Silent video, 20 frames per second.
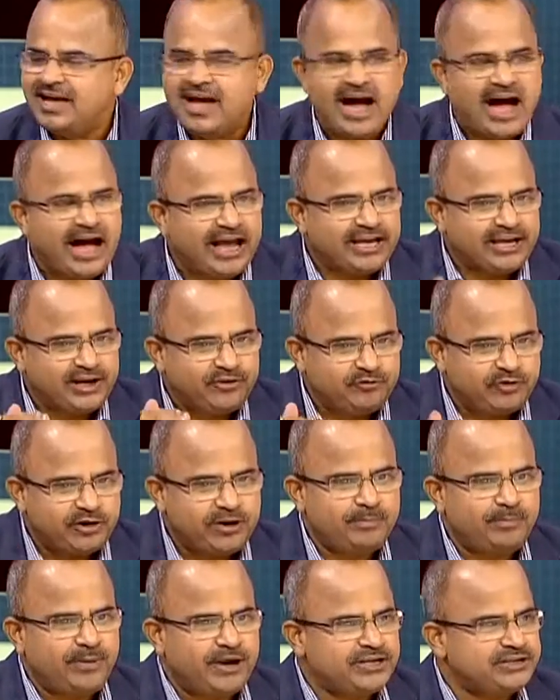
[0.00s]
I refer a
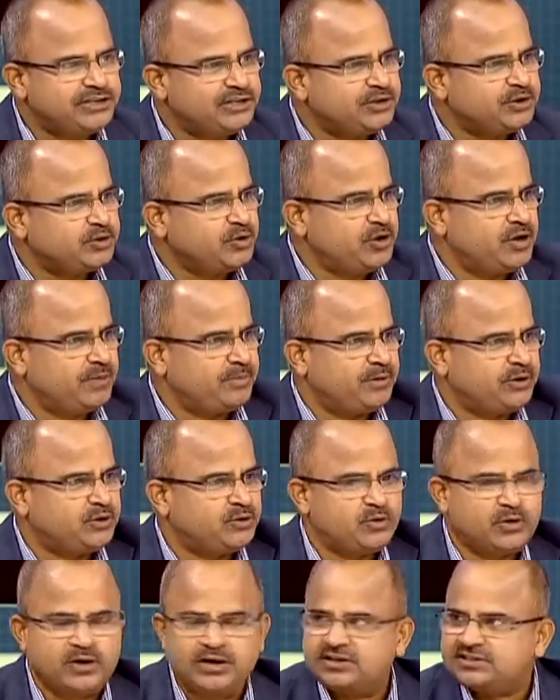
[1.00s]
patient to a
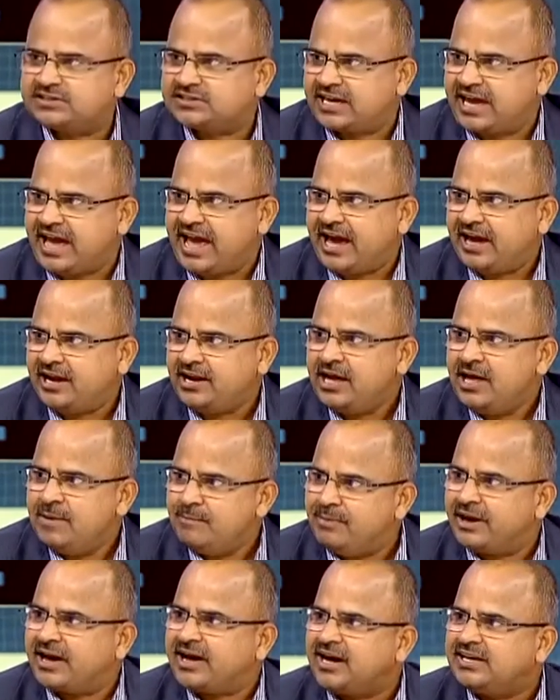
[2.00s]
particular scan
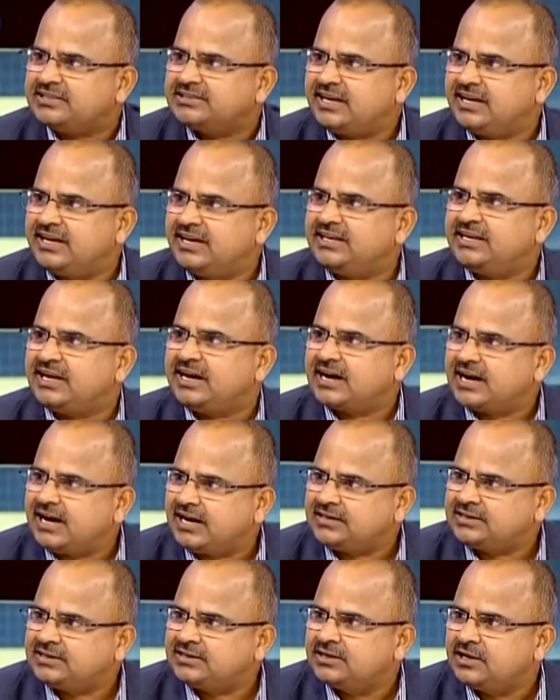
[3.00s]
because I get a cut
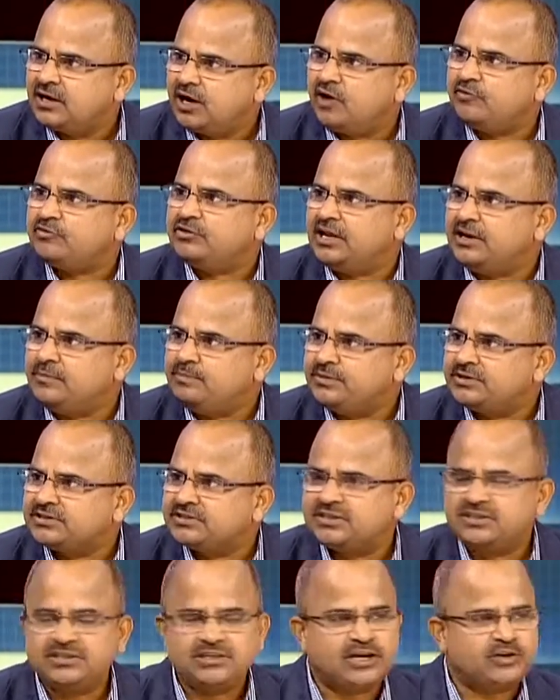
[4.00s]
of 10% or
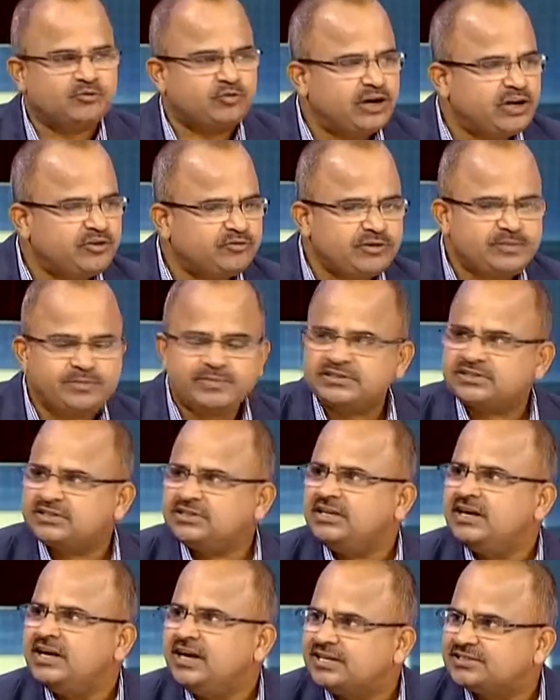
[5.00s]

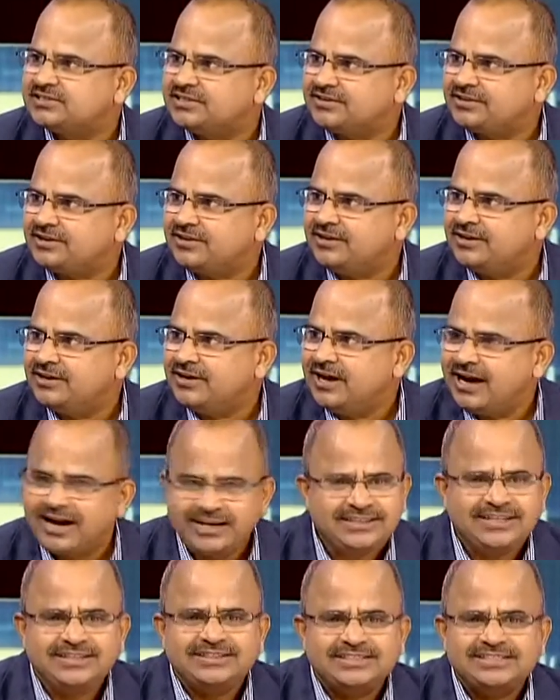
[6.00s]
25%, etc. I
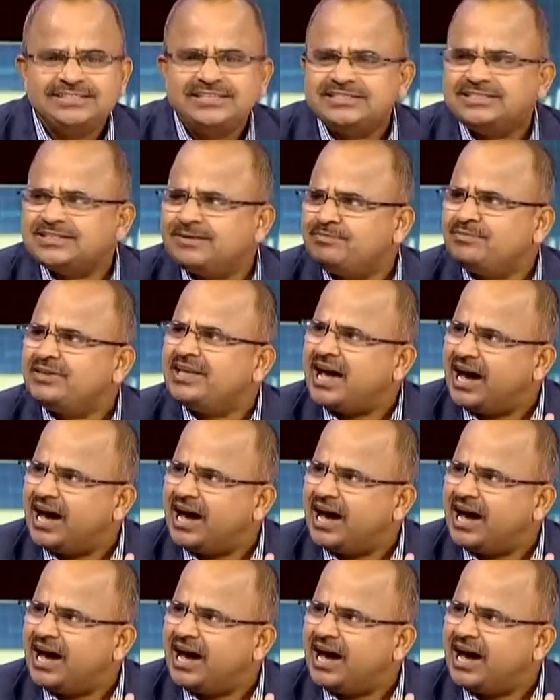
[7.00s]
think this is something